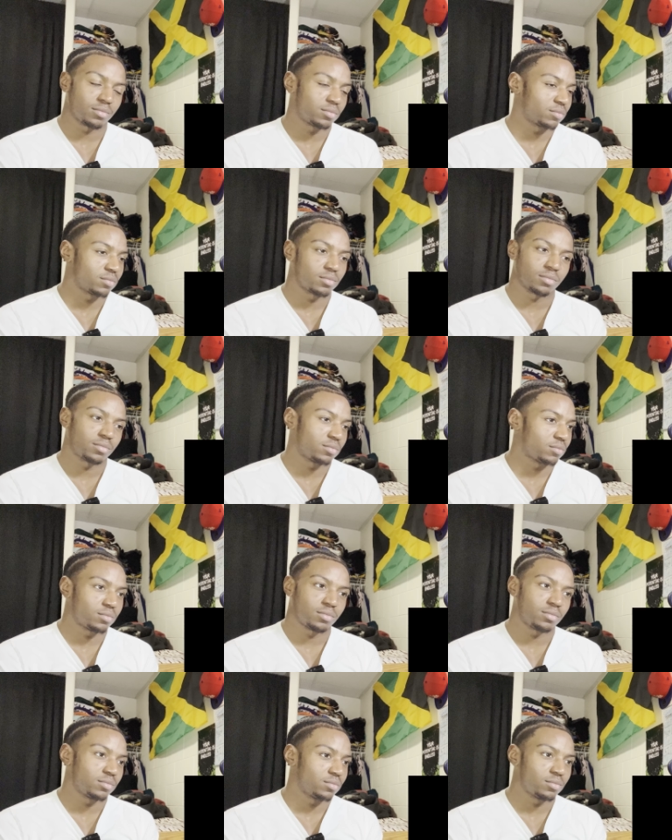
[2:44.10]
You done
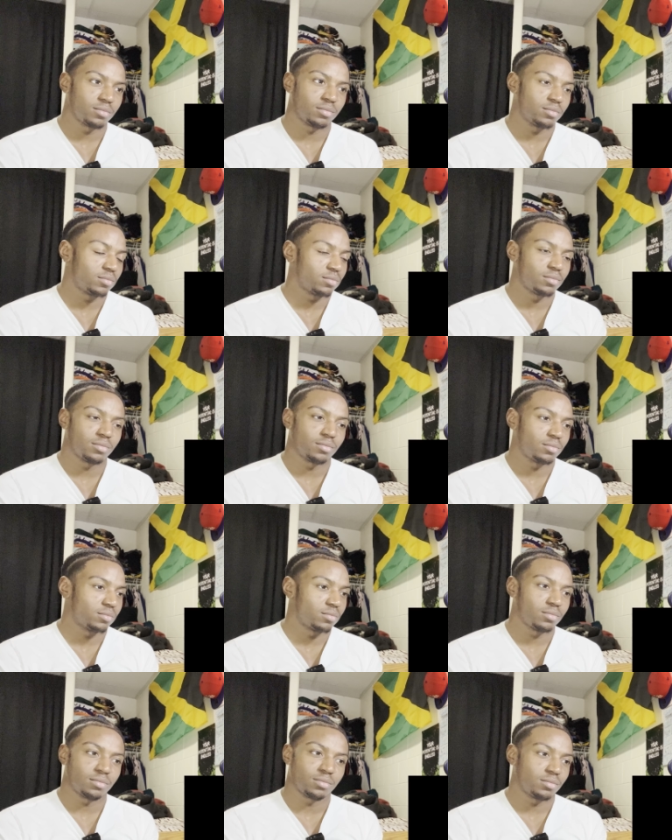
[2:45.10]
ruined our
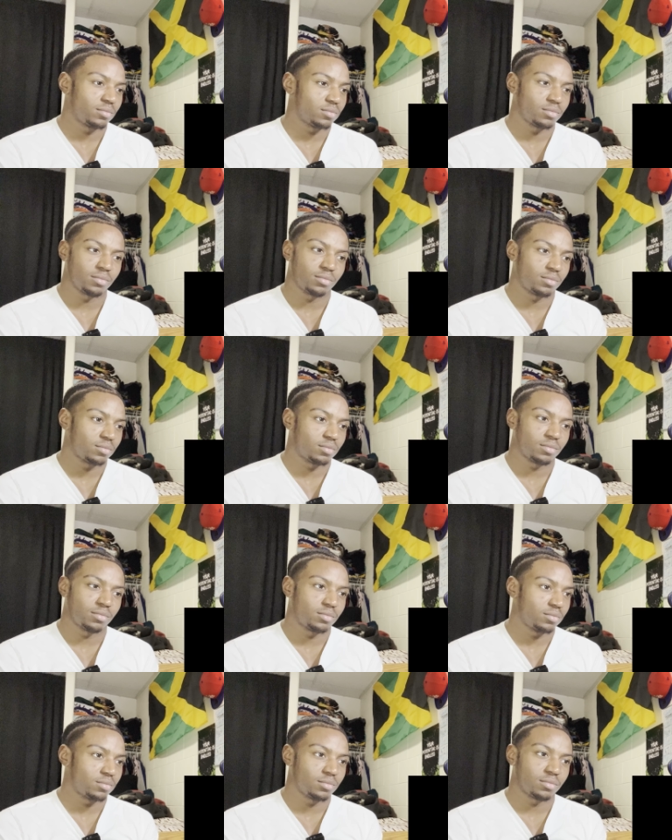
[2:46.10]
family, you
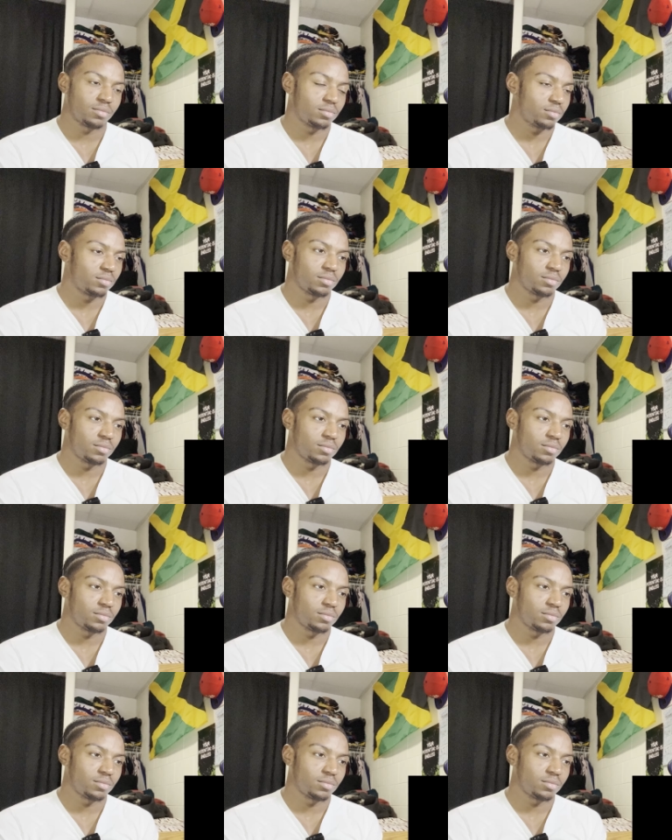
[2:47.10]
tramp